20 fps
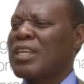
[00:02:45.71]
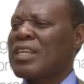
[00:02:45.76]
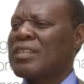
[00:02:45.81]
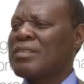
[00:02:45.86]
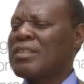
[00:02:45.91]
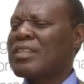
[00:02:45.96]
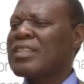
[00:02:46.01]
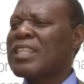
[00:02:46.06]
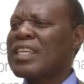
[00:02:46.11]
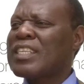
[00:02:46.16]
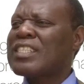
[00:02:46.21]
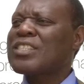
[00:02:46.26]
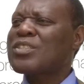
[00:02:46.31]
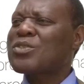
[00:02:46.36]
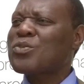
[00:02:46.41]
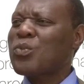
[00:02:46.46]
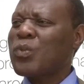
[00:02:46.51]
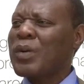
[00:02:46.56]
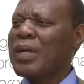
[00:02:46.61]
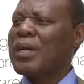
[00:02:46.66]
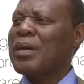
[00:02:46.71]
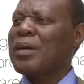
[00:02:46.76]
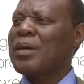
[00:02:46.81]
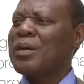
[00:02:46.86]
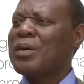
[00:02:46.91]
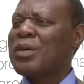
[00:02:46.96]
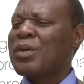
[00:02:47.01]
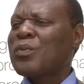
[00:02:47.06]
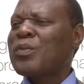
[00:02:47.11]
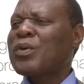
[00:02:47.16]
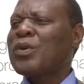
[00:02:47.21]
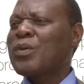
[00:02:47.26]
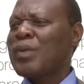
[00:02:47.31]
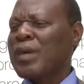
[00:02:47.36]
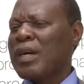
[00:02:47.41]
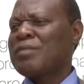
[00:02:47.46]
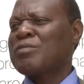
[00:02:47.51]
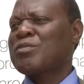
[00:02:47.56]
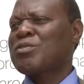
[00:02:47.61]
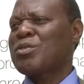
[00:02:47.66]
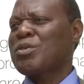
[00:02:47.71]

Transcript: I think that is where we all have to